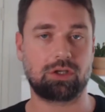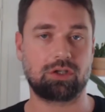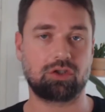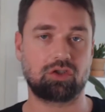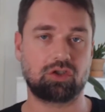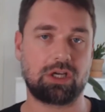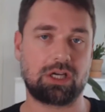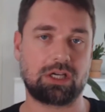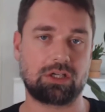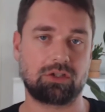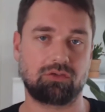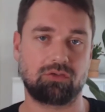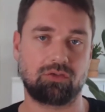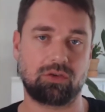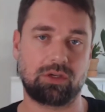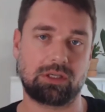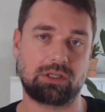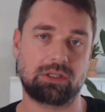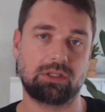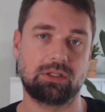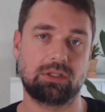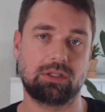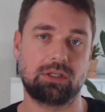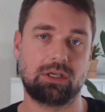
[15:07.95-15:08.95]
change things
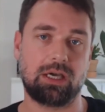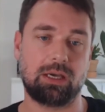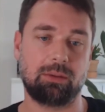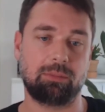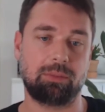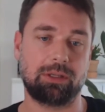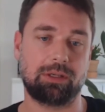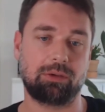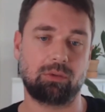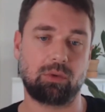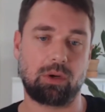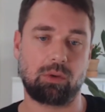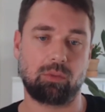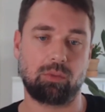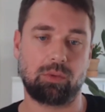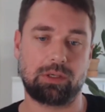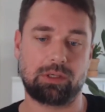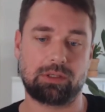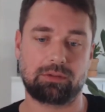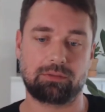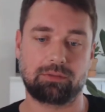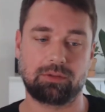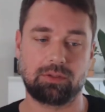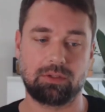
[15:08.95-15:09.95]
and play around with it.